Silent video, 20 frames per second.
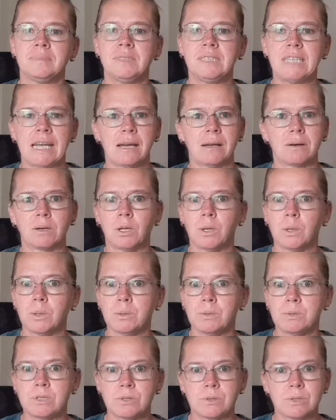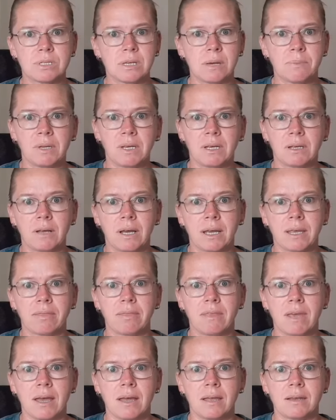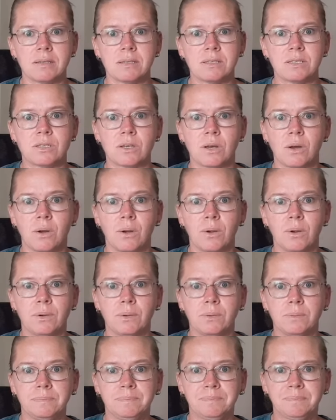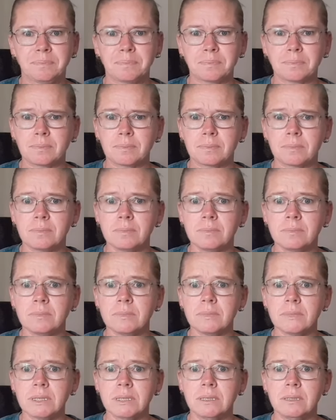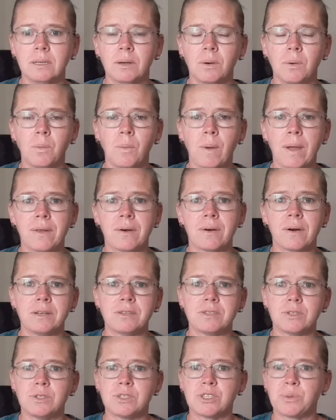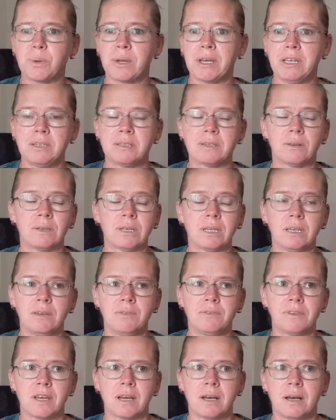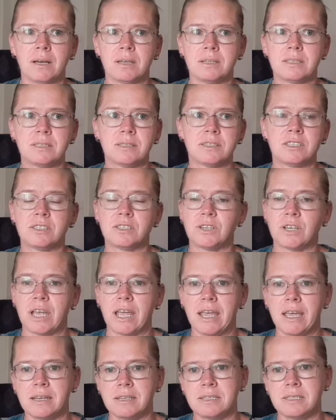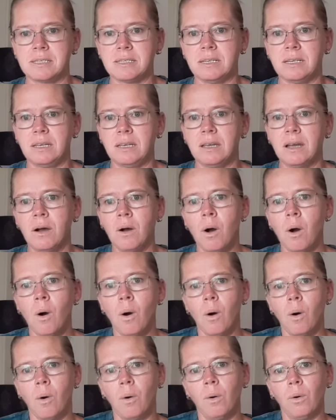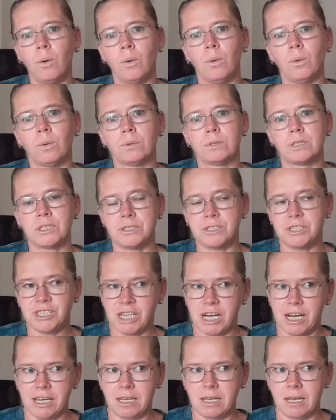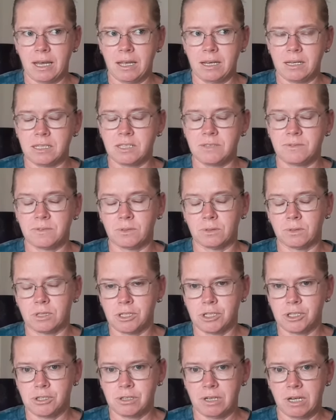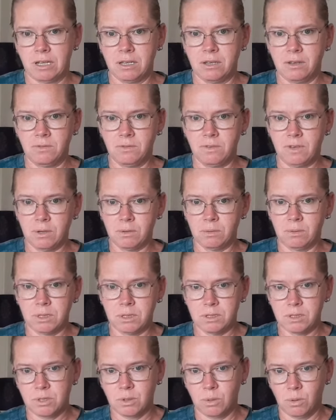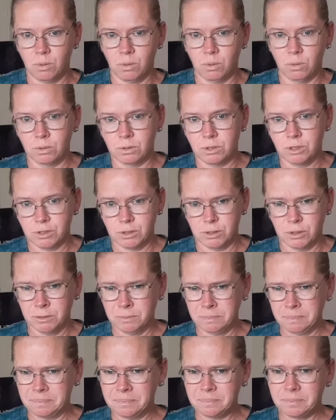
downloads or something like that. So, or whether I do $20 gift cards to Etsy or to JK's for Australian viewers, or to